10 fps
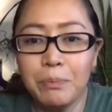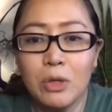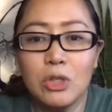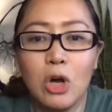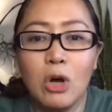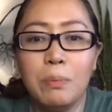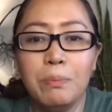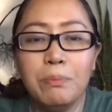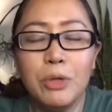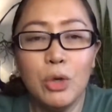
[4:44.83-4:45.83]
So
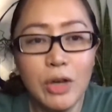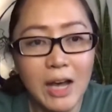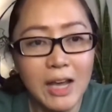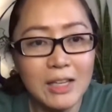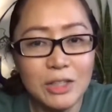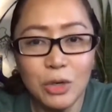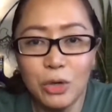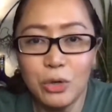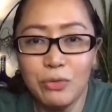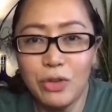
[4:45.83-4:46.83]
you guys,
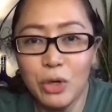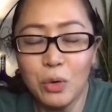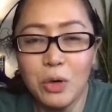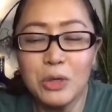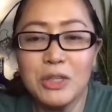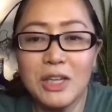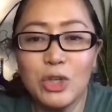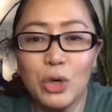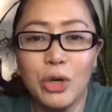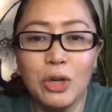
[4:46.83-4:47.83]
you viewers can
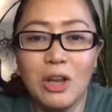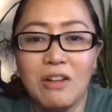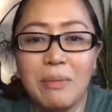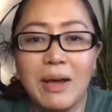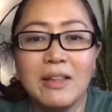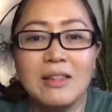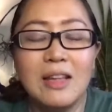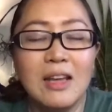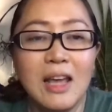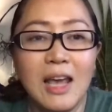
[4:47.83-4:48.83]
show your love and
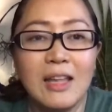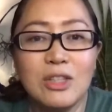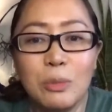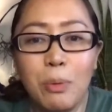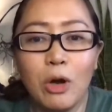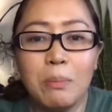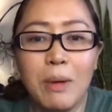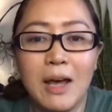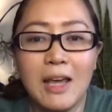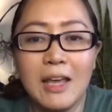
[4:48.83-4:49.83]
support
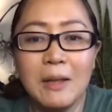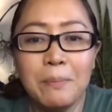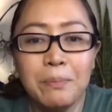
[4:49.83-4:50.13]
by